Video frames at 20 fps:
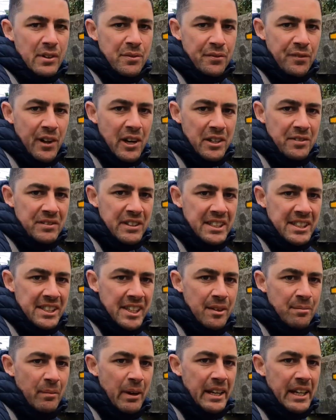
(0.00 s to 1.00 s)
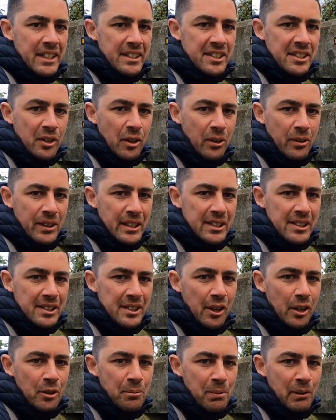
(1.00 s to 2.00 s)
5 to 10 minutes on this
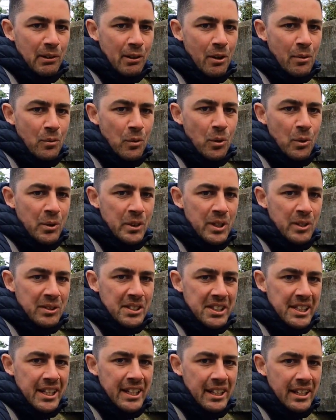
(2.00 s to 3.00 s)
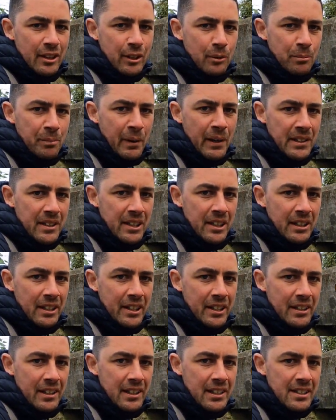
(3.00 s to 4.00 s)
Toblerone Walk, you'll see a little bunker
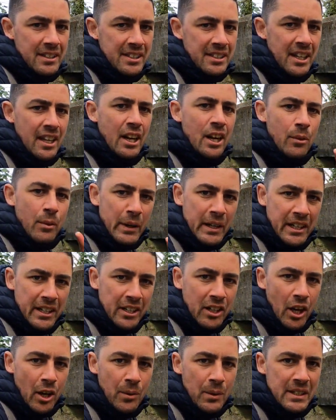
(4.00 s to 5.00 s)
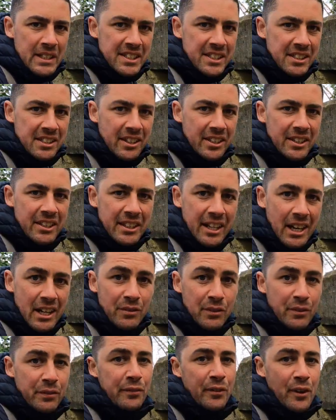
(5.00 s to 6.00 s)
like this. We're gonna go inside and
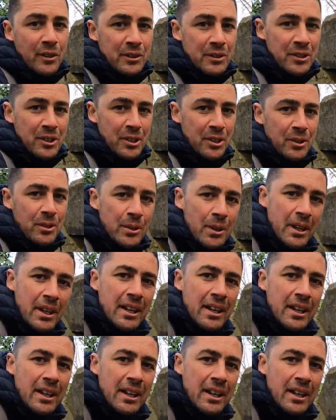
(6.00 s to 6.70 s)
have a fondue.